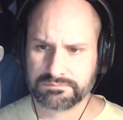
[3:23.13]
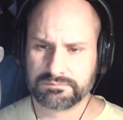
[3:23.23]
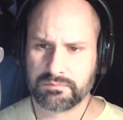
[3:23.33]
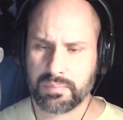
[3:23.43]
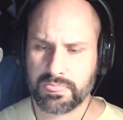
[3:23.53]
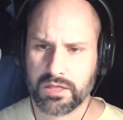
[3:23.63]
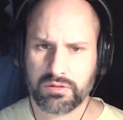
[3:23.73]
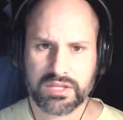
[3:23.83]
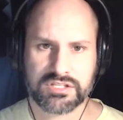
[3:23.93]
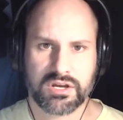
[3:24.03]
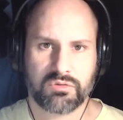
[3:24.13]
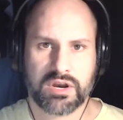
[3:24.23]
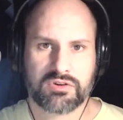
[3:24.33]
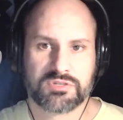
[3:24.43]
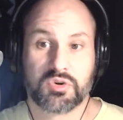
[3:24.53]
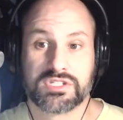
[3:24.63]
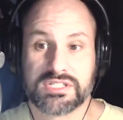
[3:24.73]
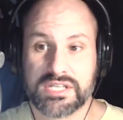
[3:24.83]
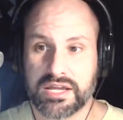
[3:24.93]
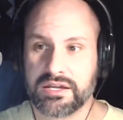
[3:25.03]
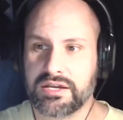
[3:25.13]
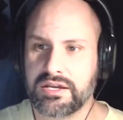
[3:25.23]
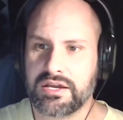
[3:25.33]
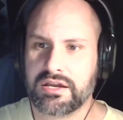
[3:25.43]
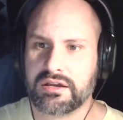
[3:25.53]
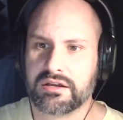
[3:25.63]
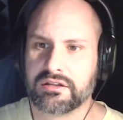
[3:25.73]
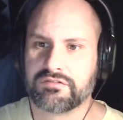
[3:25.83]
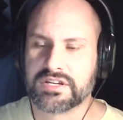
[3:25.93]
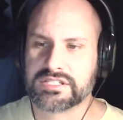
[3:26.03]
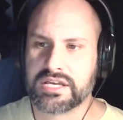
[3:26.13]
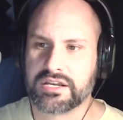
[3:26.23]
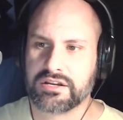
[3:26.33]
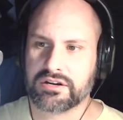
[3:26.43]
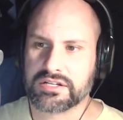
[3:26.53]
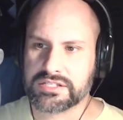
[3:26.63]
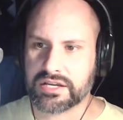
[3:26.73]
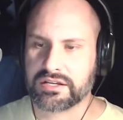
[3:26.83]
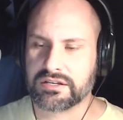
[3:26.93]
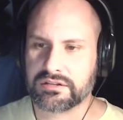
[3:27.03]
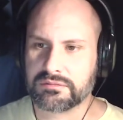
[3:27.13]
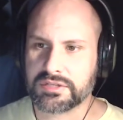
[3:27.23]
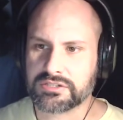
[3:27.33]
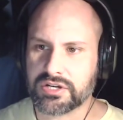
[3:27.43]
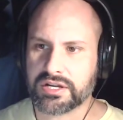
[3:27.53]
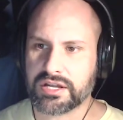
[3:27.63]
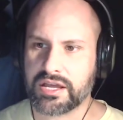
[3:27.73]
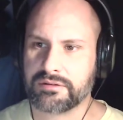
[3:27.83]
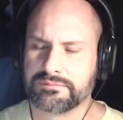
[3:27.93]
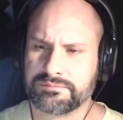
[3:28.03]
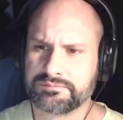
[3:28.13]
No, that's not what I was supposed to say. I'll fix that here in a second. Let me try it again.